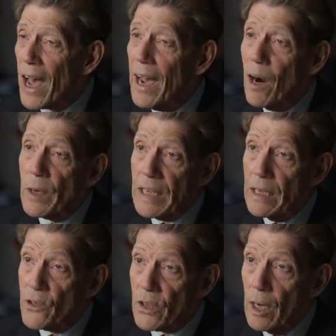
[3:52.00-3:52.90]
how
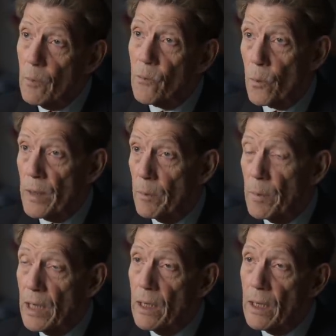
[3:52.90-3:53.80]
he escaped from the
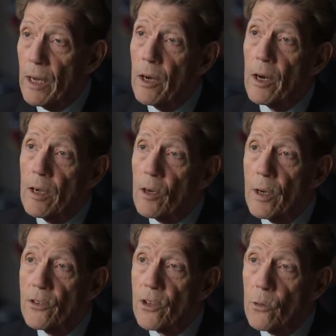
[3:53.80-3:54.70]
immediate area,
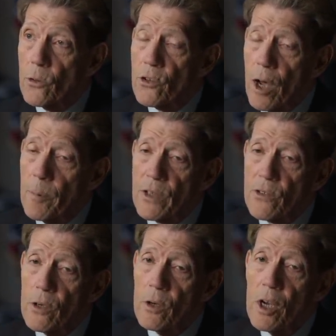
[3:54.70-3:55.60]
Great Southern Shopping
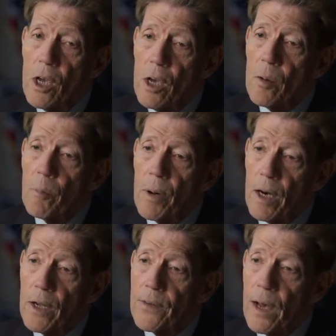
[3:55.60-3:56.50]
Center,
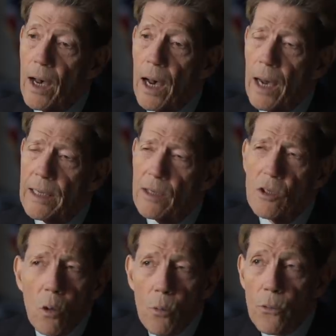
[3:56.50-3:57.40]
but uh, I
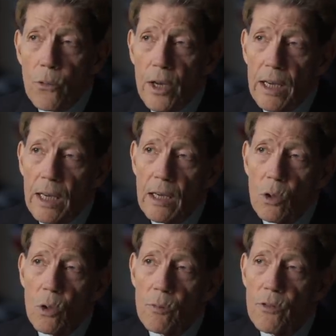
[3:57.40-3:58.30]
don't think
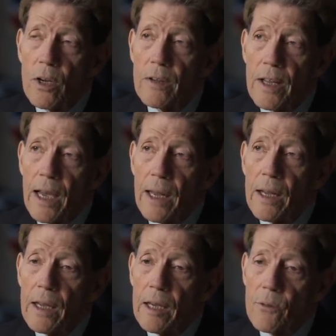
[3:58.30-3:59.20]
he could have done
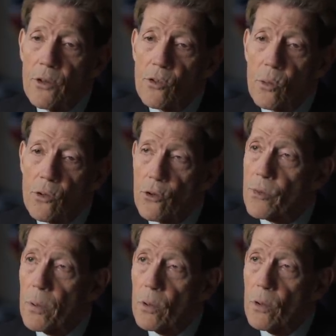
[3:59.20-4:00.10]
that if this was a
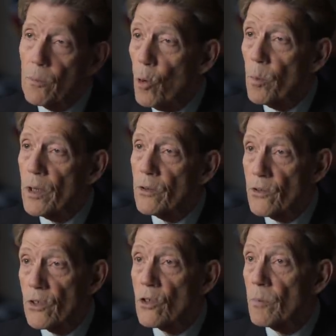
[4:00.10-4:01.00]
spur of the moment
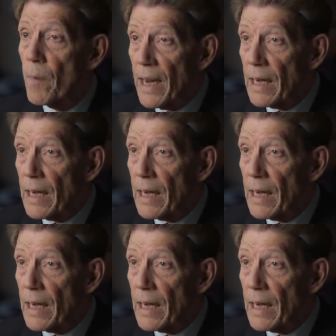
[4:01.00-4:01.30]
decision by